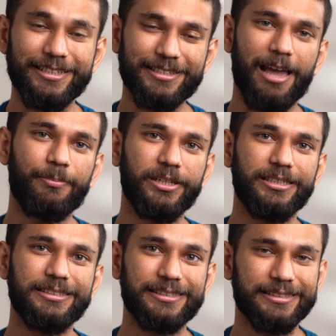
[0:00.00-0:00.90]
this happy in
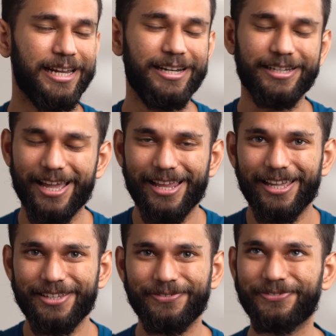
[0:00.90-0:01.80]
his entire
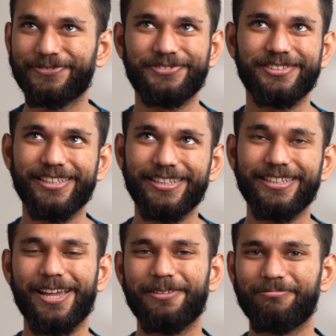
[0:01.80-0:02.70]
life,
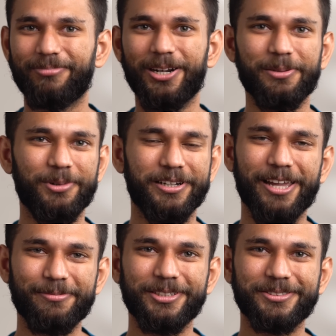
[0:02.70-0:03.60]
Siri and multiple
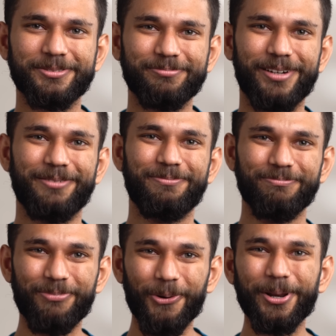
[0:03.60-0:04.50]
timers. But
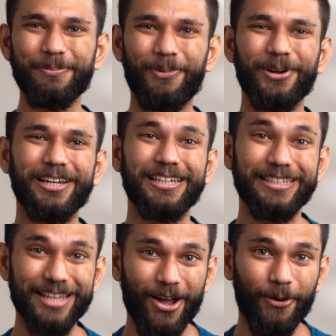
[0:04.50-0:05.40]
more importantly
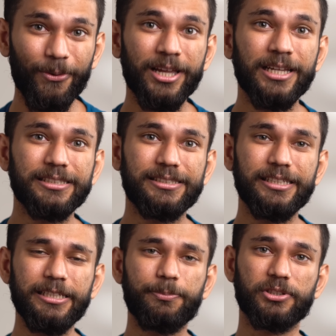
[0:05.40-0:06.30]
now,
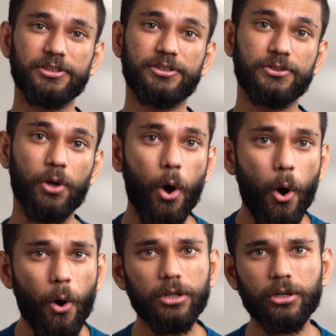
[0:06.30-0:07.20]
Siri processes
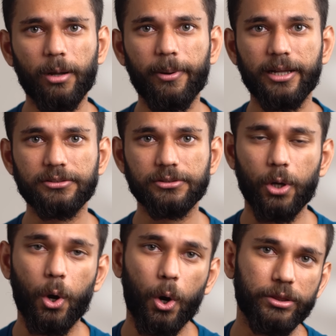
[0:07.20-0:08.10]
all your commands
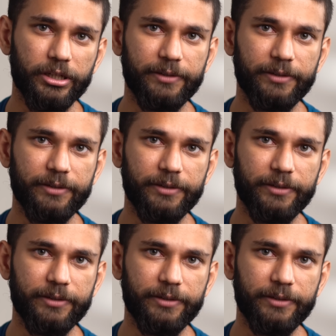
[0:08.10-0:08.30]
on the